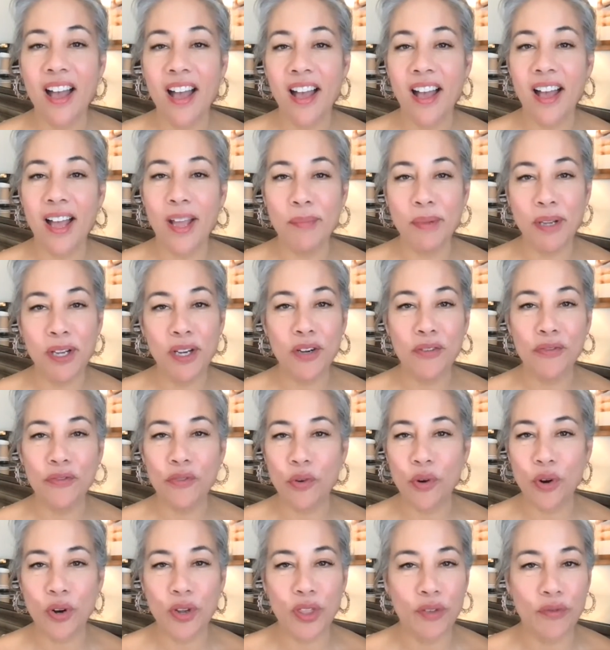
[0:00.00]
I'm here
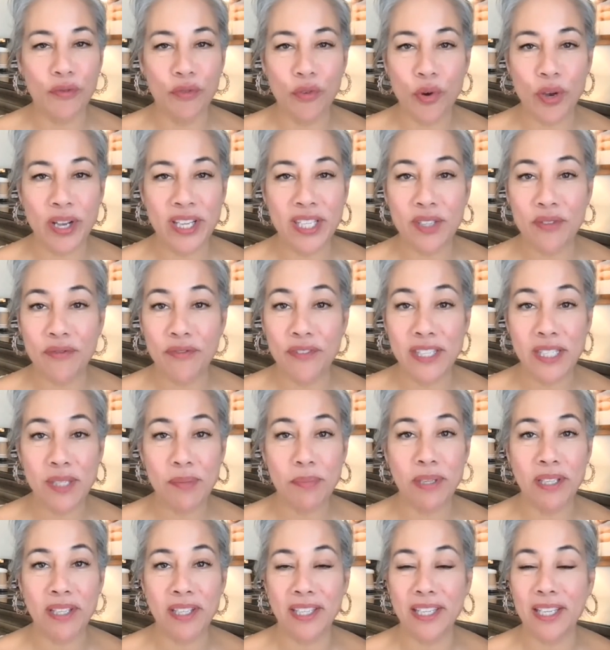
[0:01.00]
for the voice,
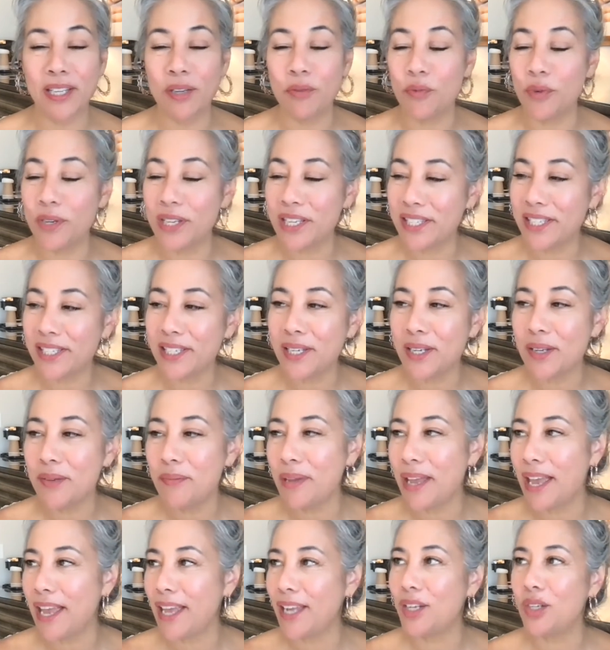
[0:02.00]
visibility,
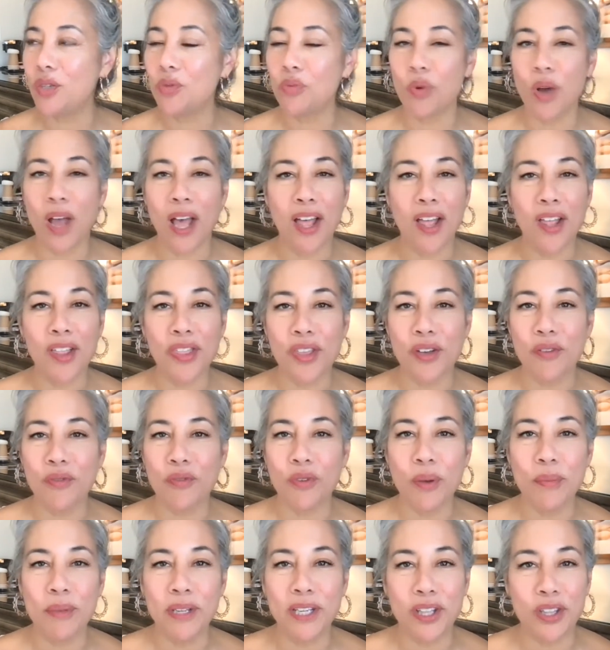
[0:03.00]
wisdom, and wealth of
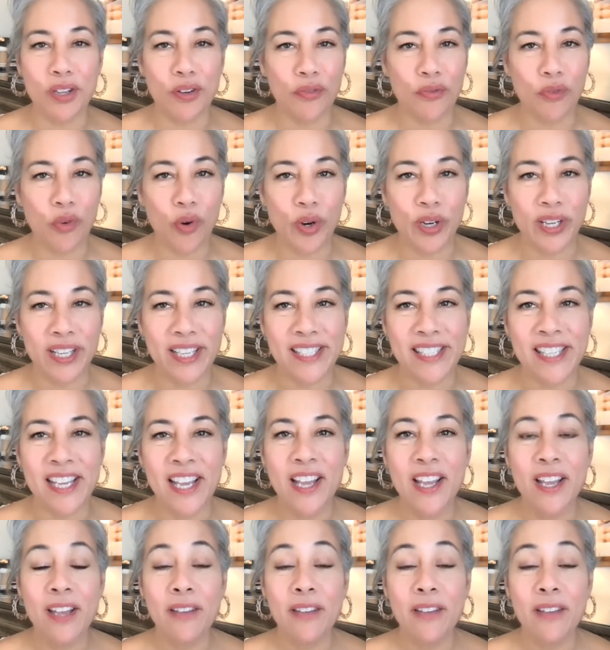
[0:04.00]
women in their 40s,